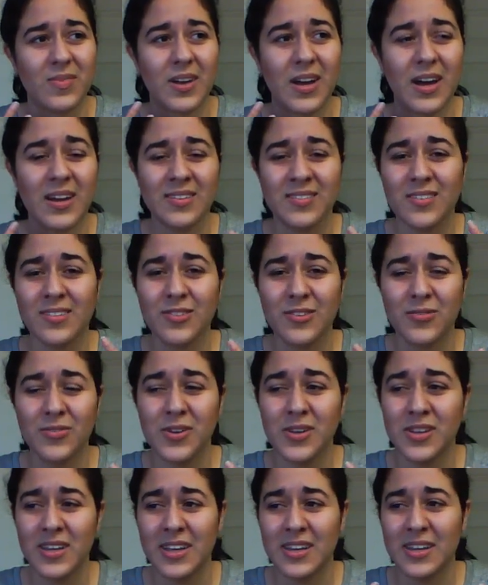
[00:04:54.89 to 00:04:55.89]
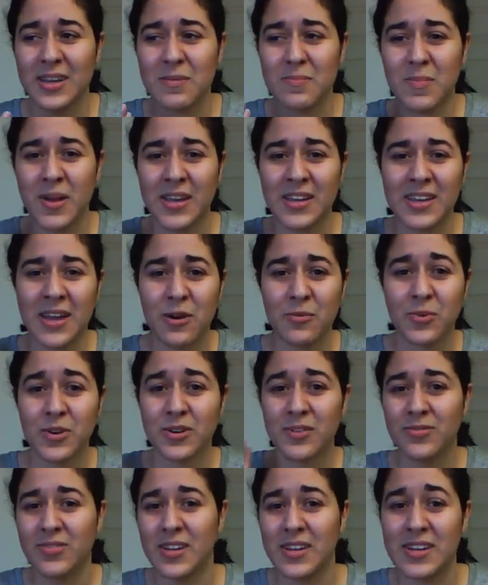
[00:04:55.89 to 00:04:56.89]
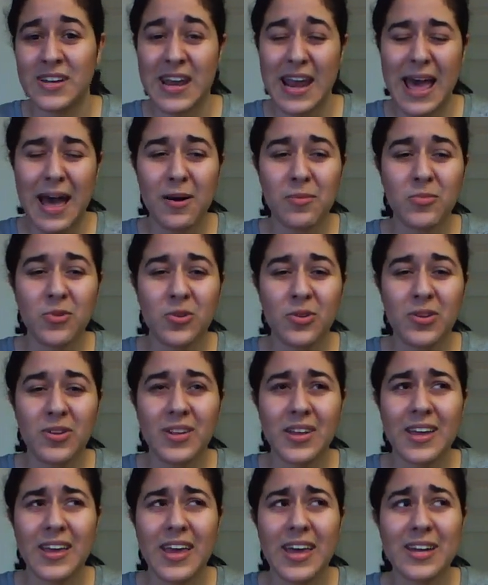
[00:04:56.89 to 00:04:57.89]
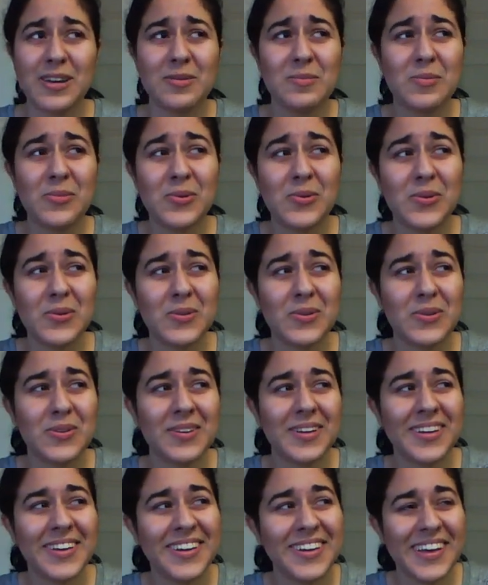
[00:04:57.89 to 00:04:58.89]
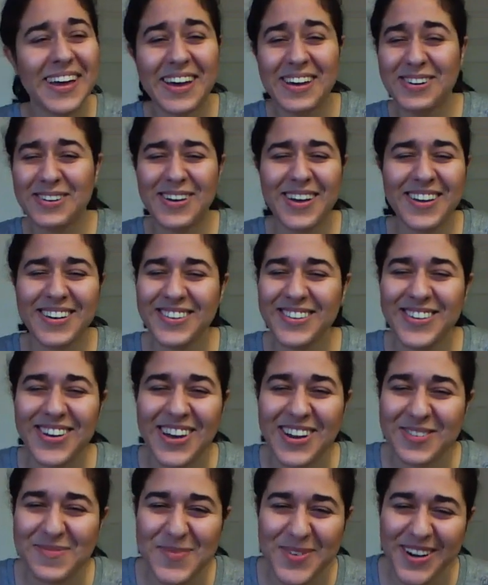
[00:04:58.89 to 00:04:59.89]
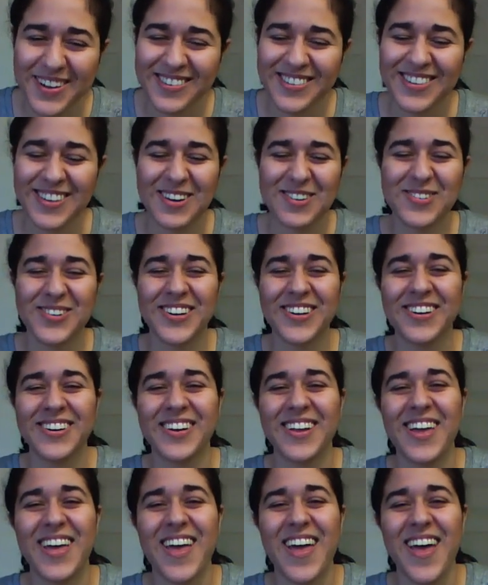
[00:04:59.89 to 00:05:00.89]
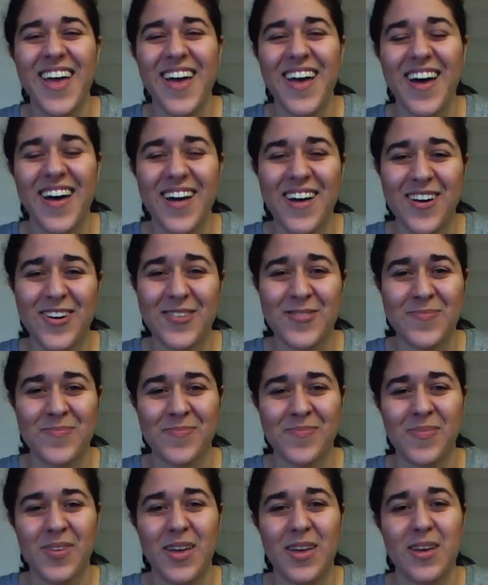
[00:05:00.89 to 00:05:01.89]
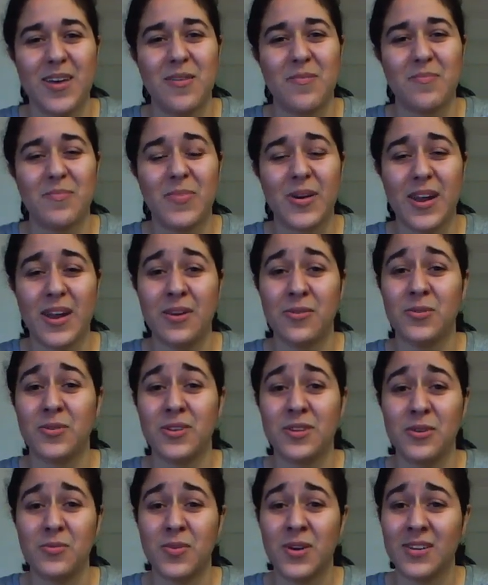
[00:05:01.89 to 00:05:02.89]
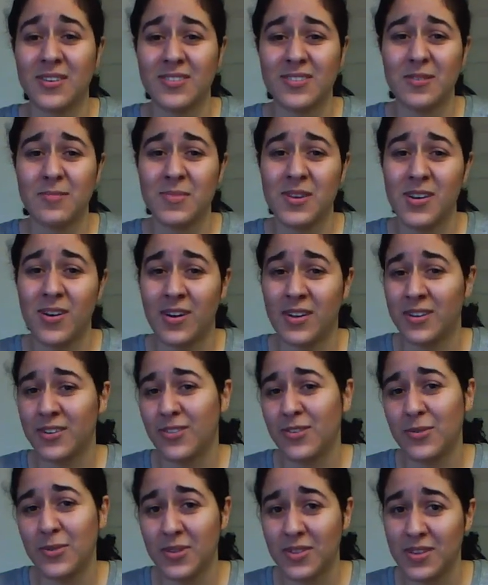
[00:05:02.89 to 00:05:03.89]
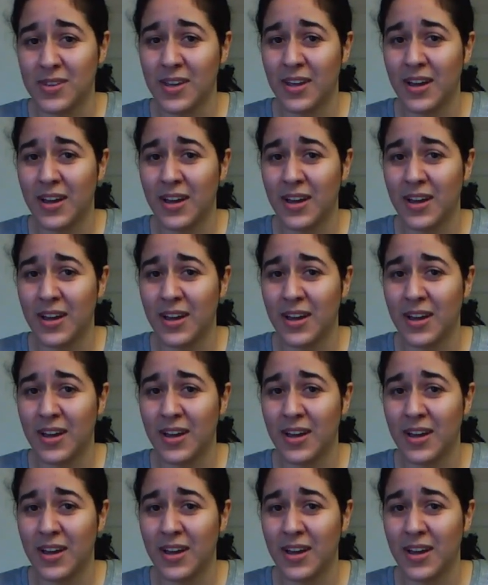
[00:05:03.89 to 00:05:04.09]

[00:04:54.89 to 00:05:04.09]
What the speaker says: I just feel like it might get rid of the enamel I don't know how to pronounce that word. But I really wanted to be honest with you